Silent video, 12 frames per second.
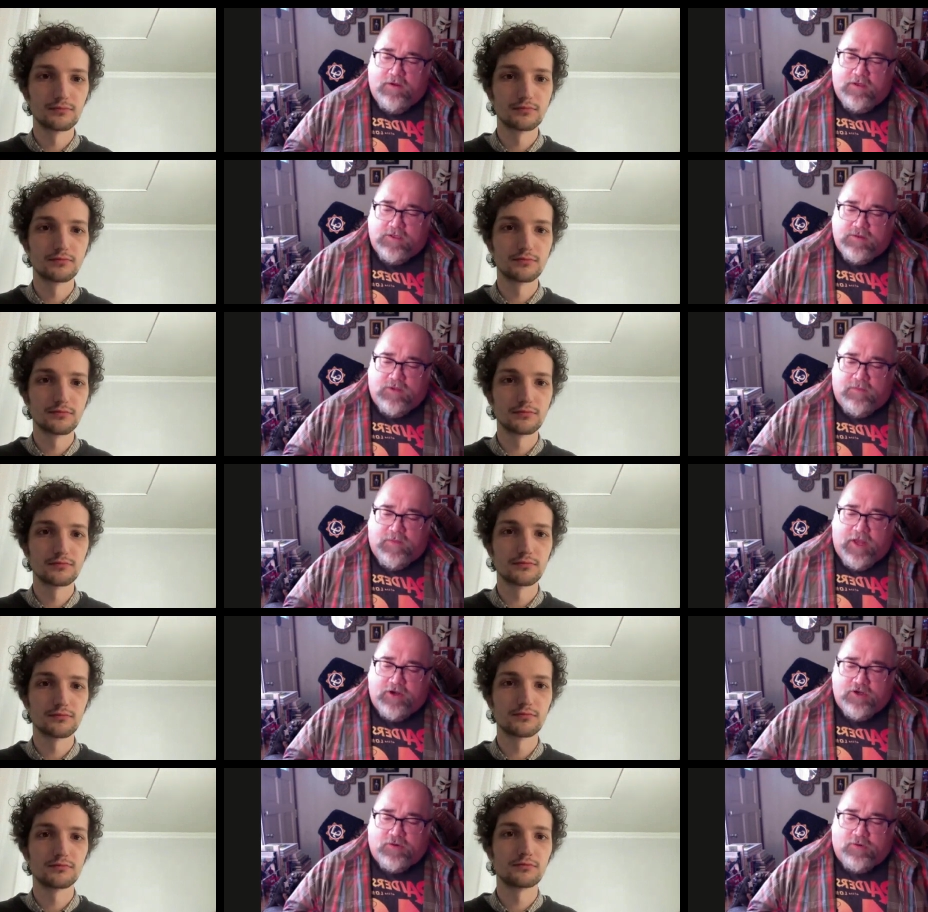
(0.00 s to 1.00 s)
Speaker 1: his uh,
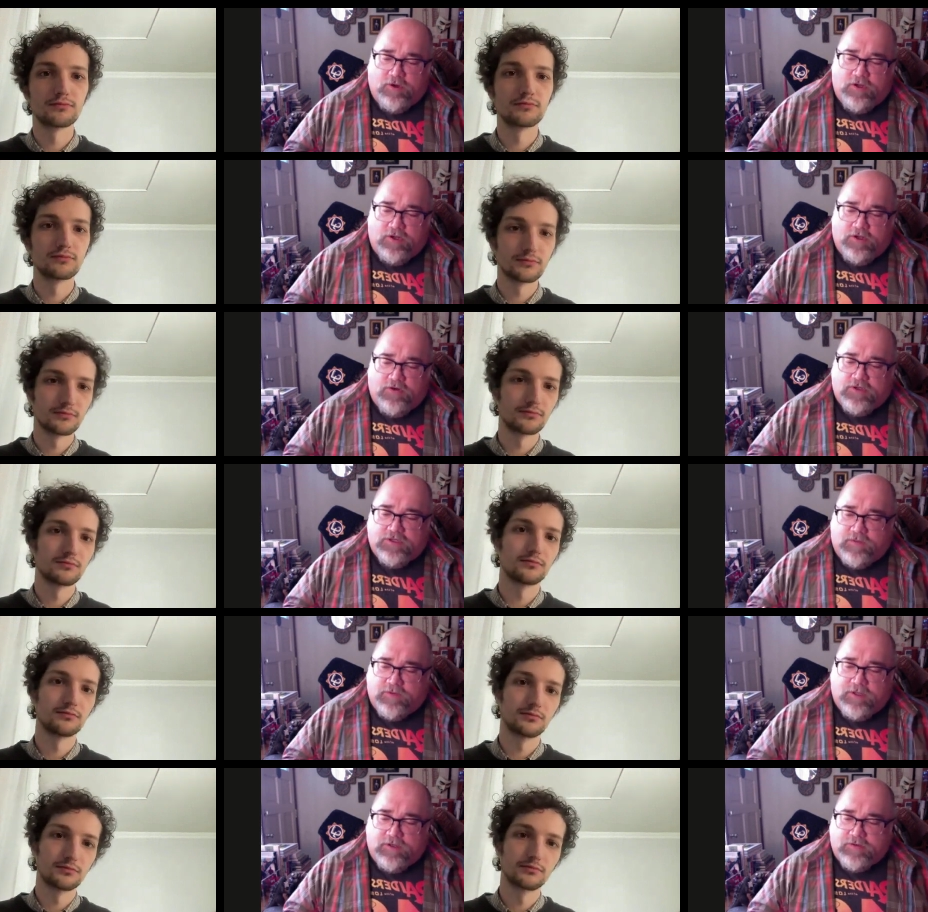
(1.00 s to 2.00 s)
manager were looking to do
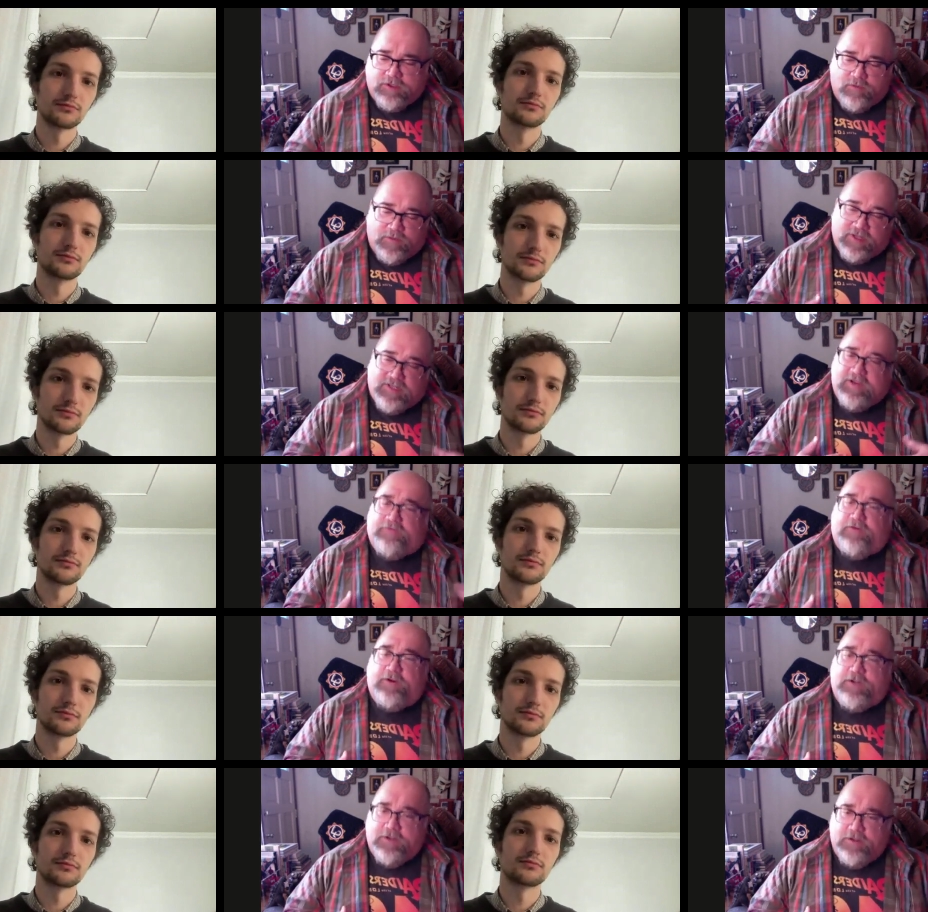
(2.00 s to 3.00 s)
something that was a little bit
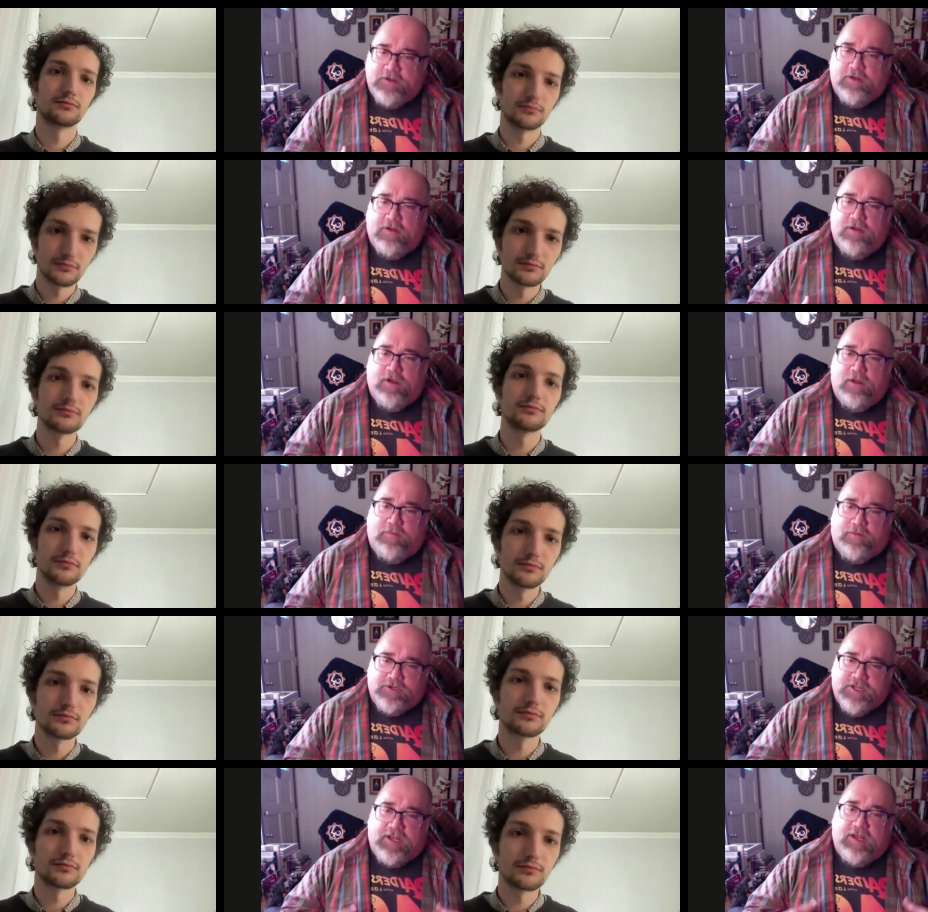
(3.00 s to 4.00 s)
different in
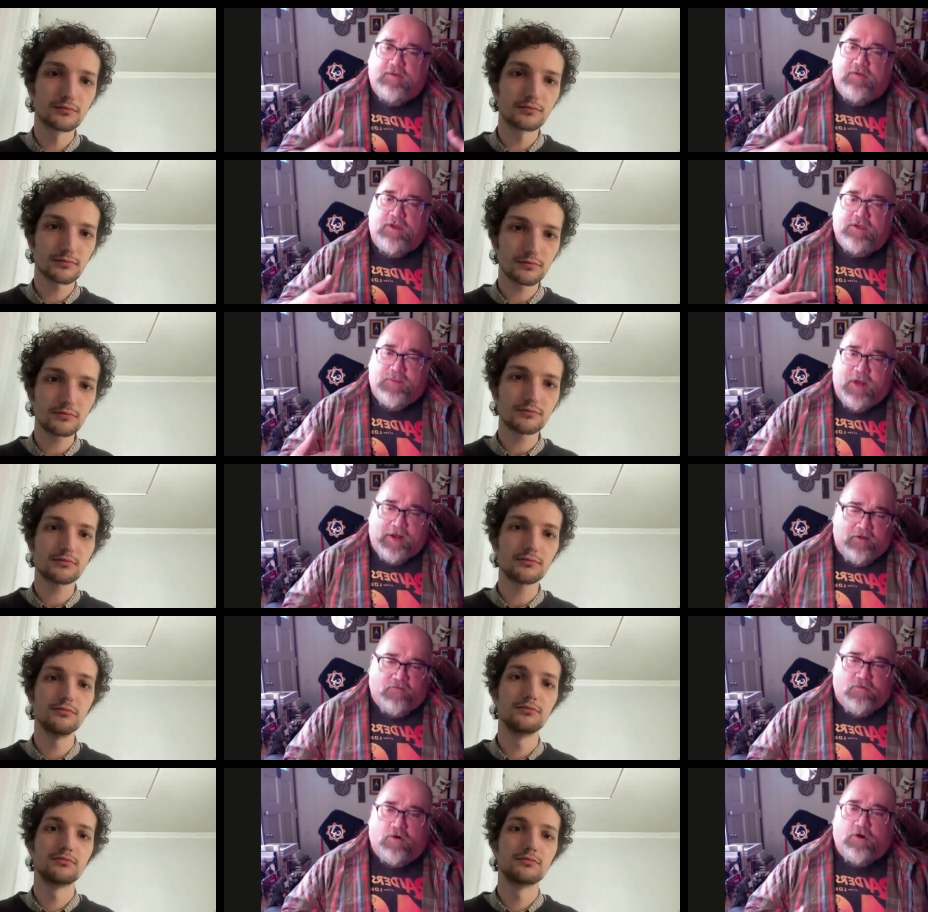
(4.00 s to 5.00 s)
presenting his
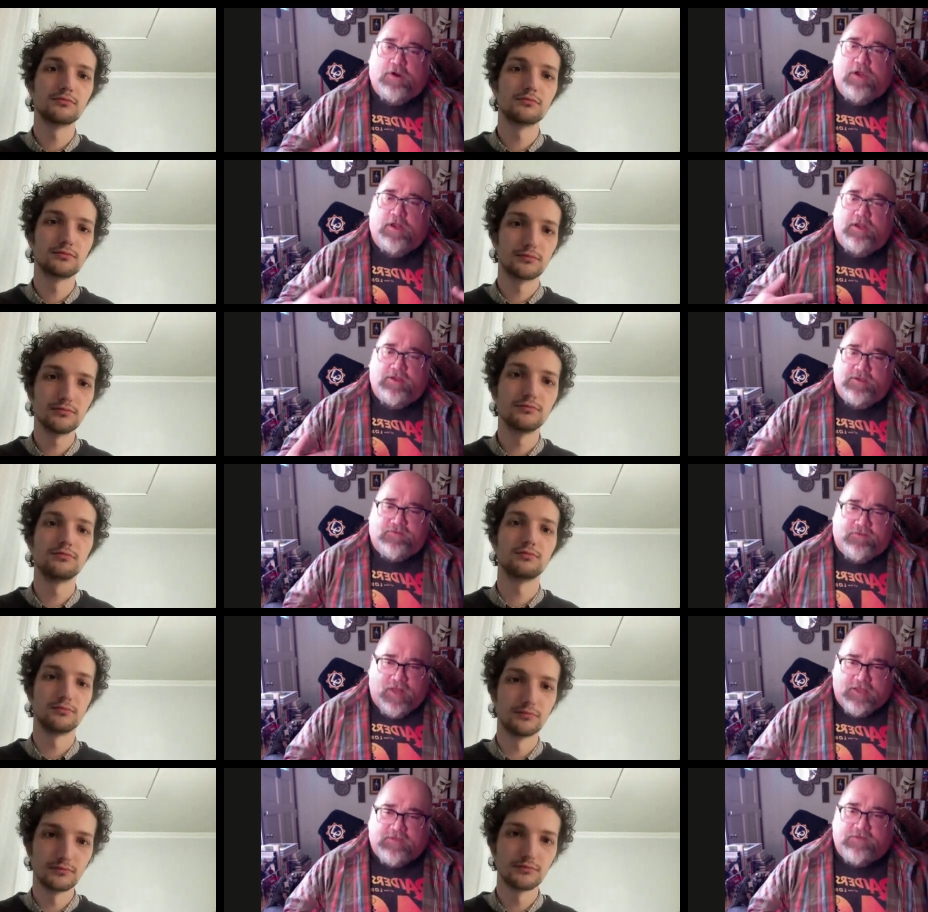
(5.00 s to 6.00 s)
body of work and his mm.
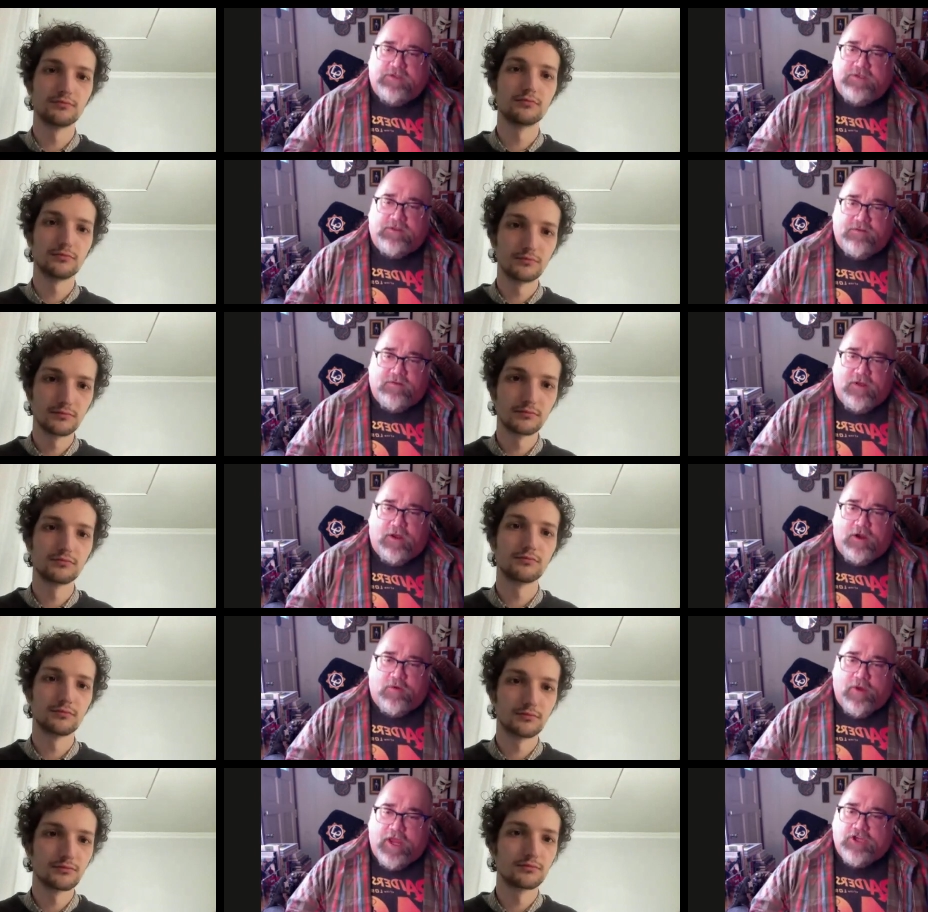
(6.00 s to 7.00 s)
philosophies on, on
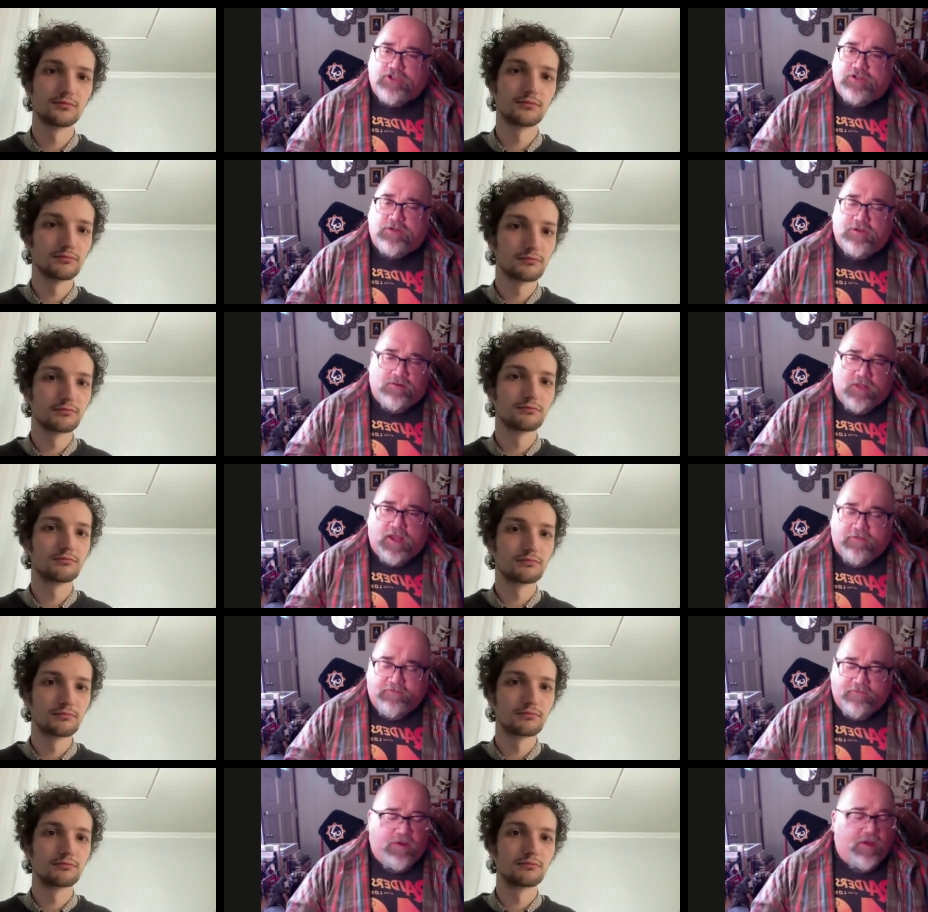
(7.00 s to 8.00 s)
creation and
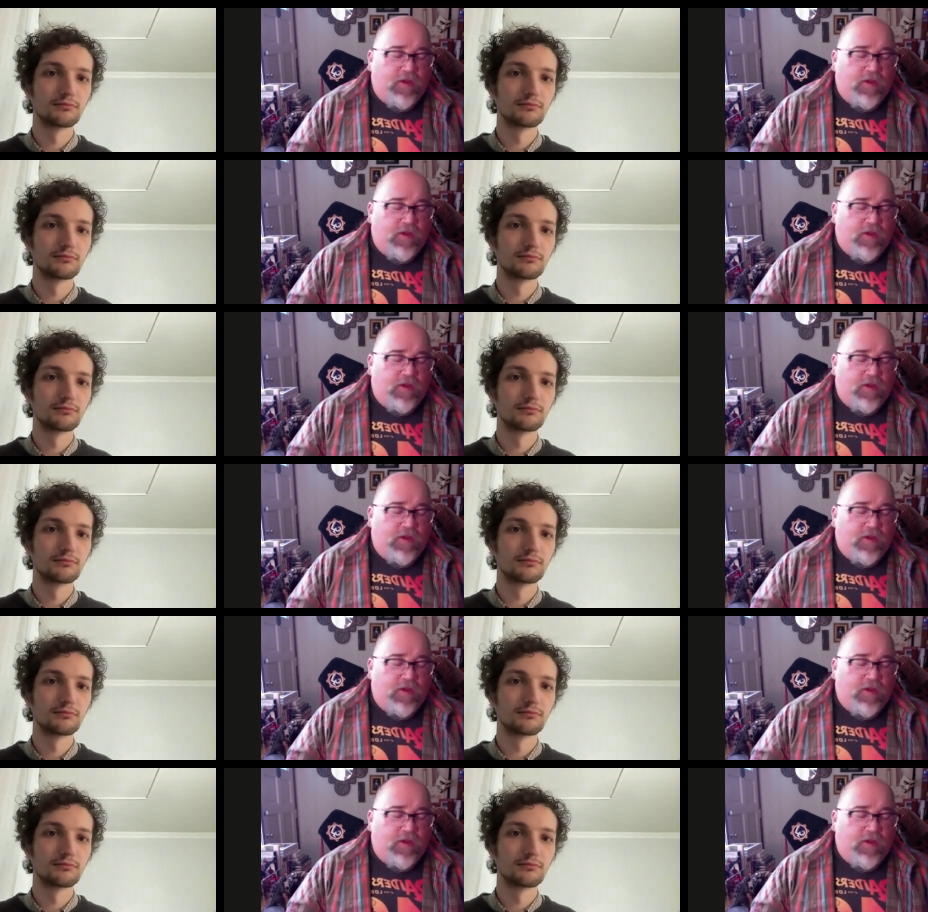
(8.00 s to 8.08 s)
life.